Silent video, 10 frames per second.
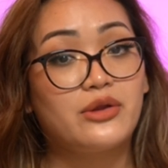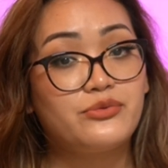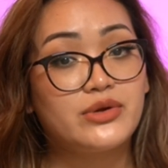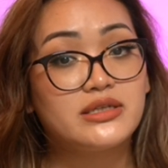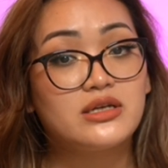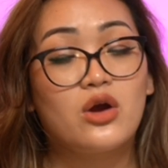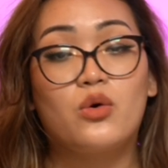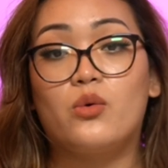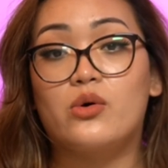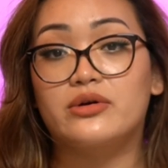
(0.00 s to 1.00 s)
100
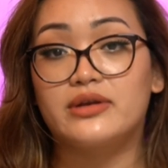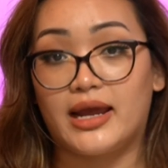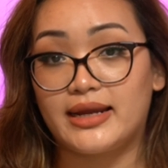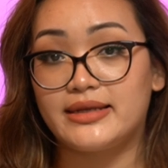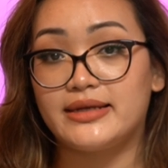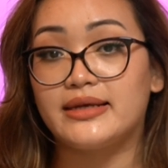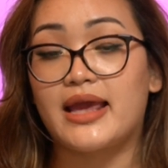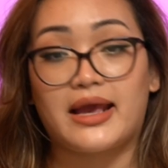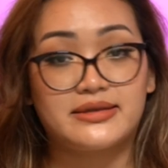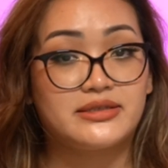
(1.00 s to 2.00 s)
or
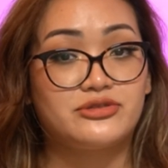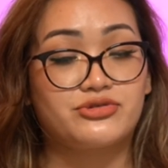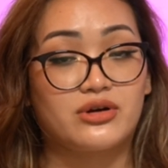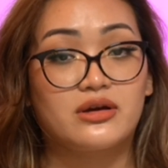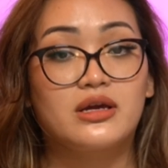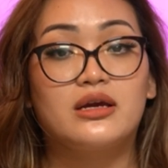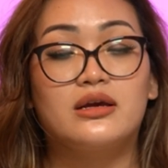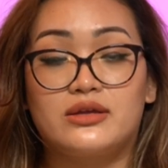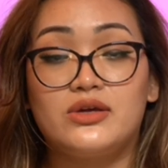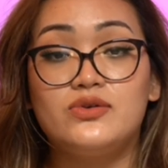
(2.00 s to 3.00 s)
90 etc
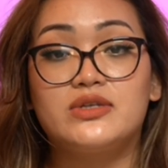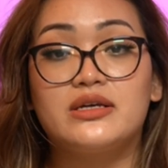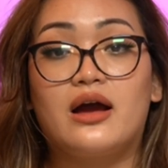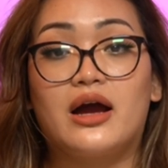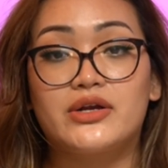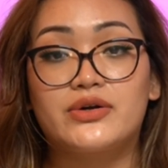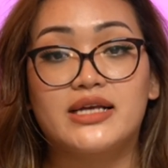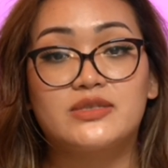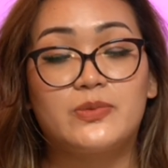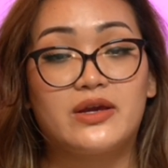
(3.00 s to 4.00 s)
using higher
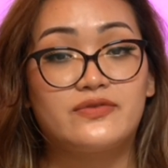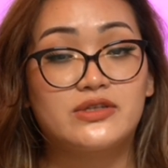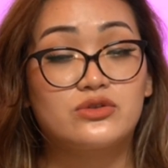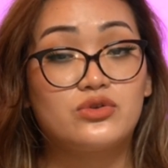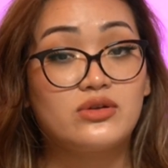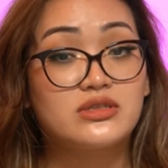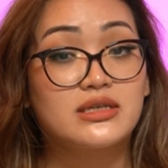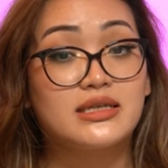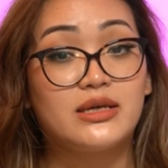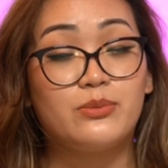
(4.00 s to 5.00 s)
SPF is not
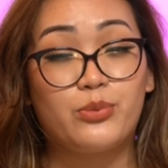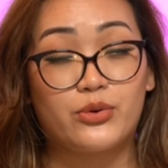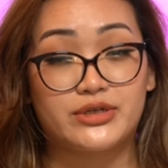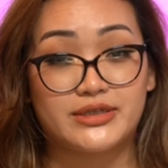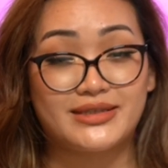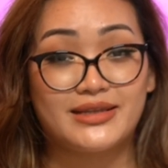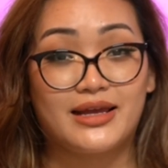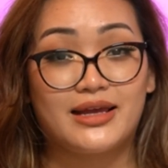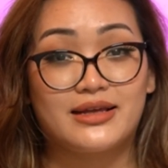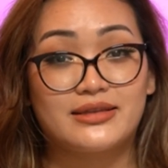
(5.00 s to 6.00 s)
important.
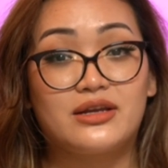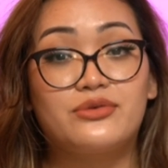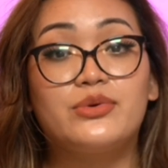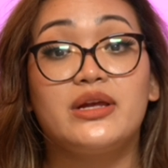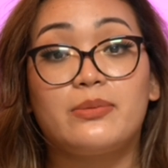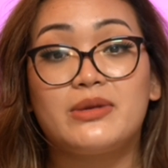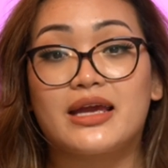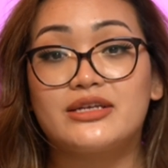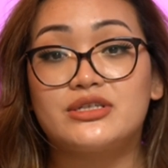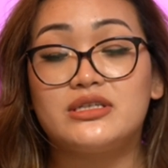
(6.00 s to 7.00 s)
The
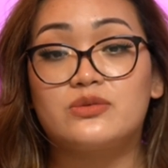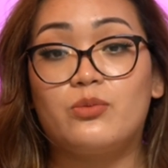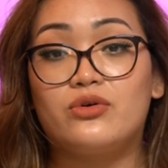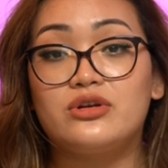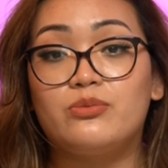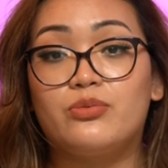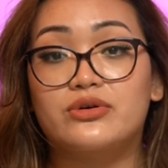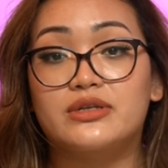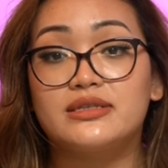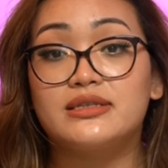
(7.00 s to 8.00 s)
reapplication is more
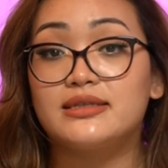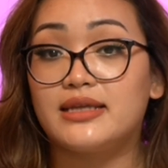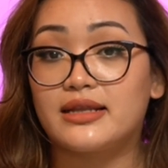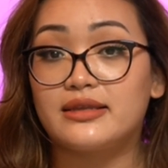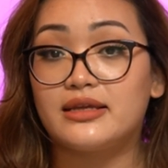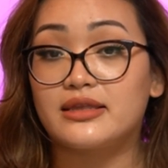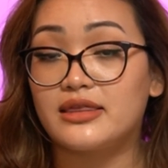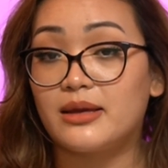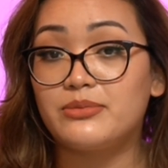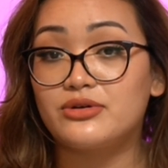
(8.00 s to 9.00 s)
important than the
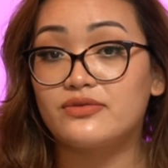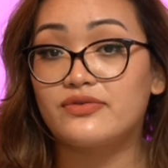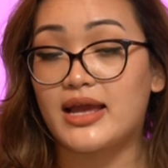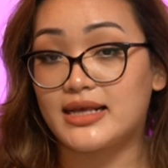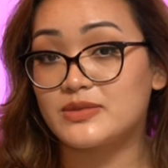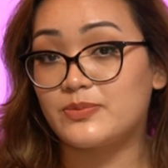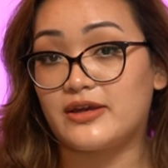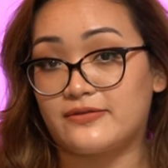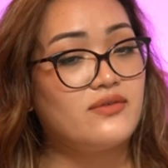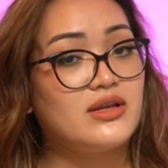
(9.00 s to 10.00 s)
number of
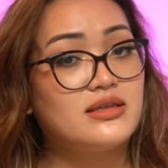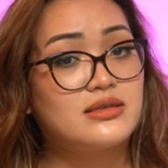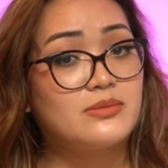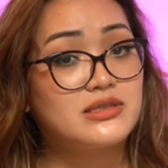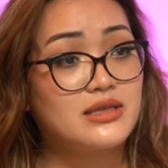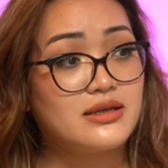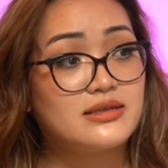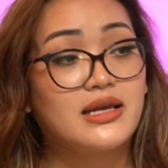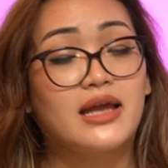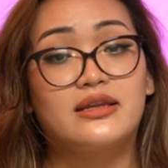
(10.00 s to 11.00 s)
SPF. I have done some
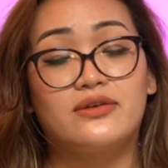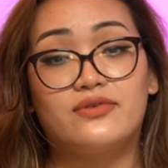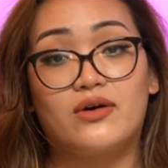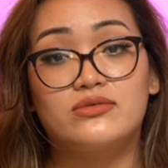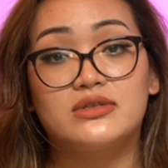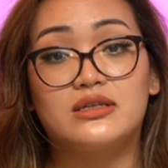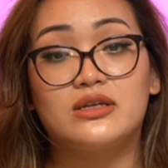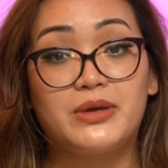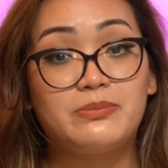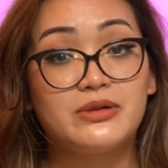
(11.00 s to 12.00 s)
studies and they found
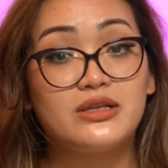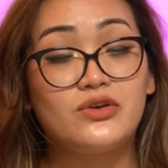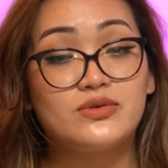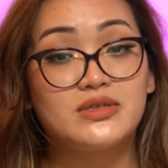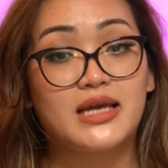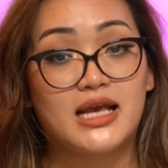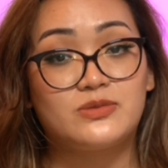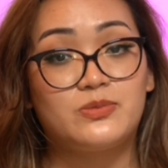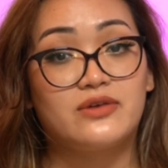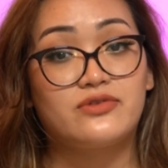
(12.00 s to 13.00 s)
that people using
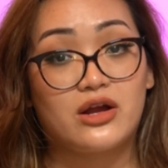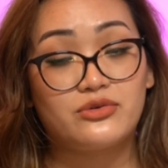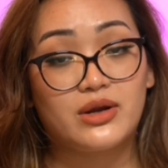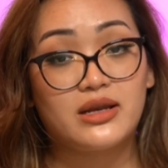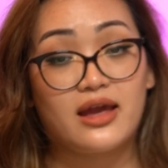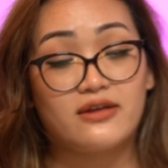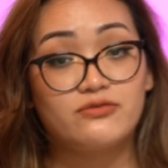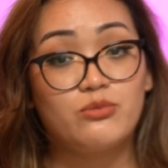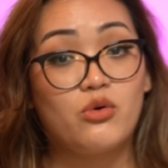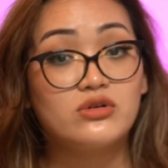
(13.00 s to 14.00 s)
SPF 100
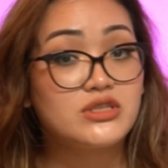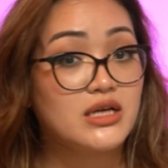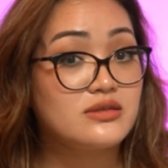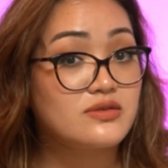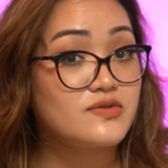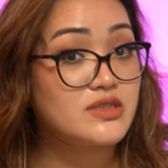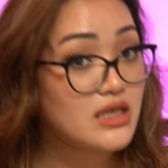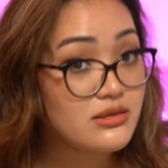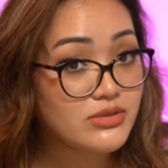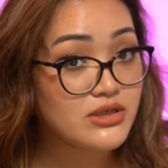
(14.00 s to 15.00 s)
have more chance of
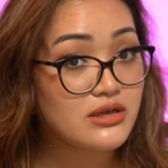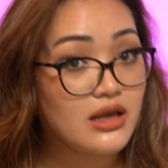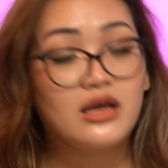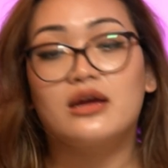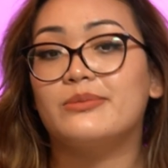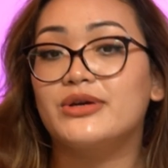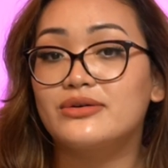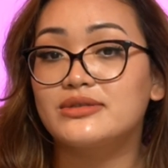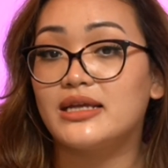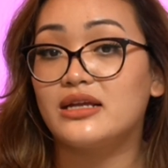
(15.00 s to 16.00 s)
sunburn
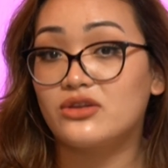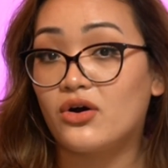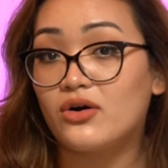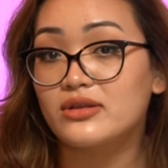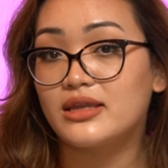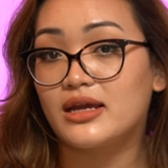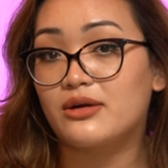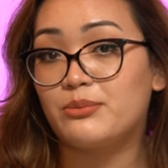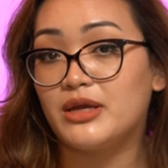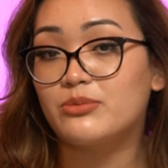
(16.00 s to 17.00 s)
because they thought they
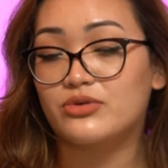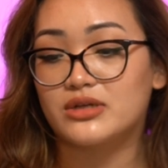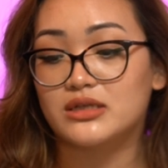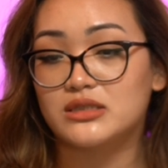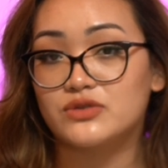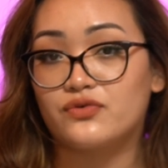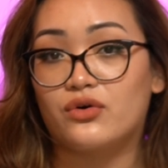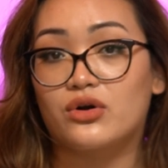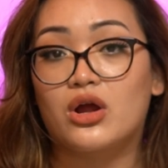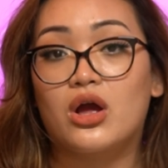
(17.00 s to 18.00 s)
are being protected
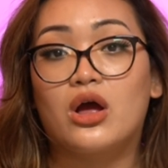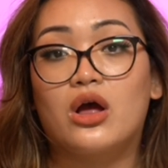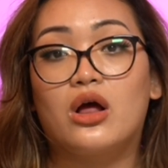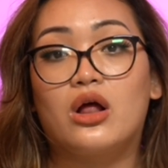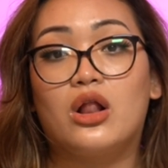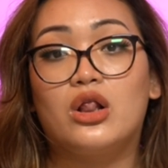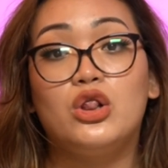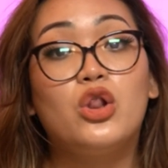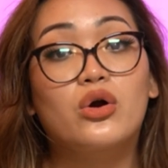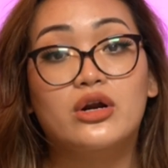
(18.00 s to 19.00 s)
for
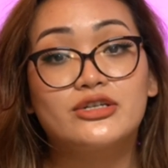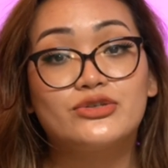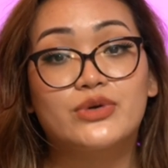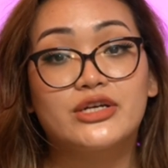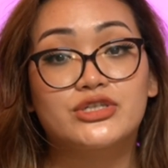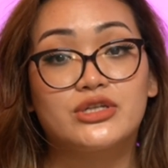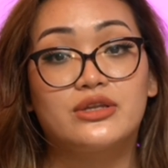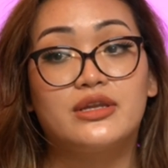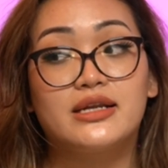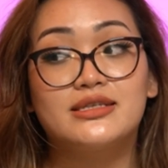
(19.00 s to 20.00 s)
longer
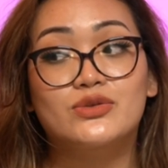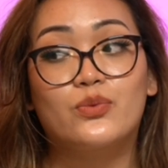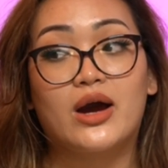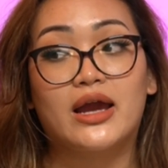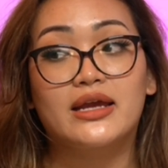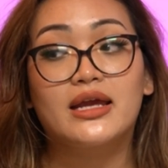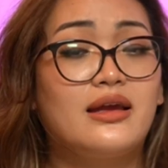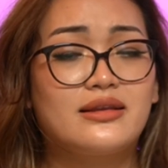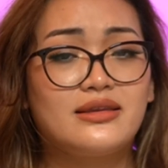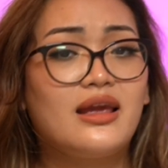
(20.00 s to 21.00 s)
duration. That is why
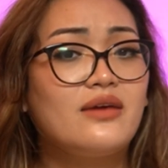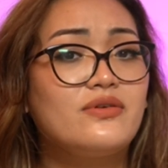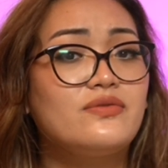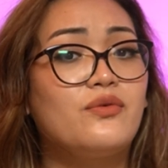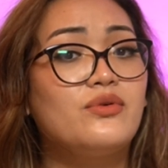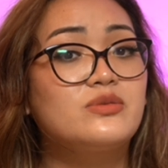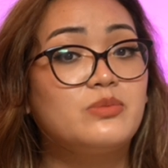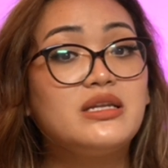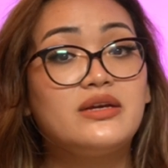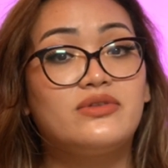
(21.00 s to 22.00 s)
they have a false
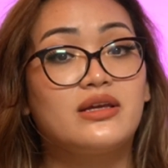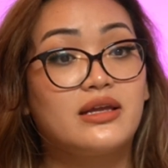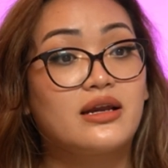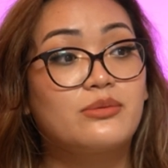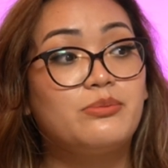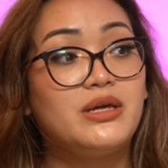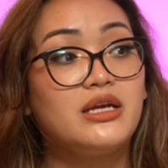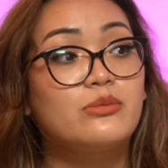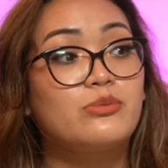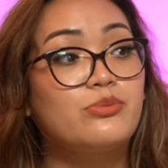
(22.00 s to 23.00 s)
belief that they are
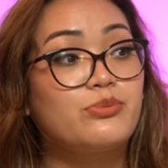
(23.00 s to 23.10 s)
being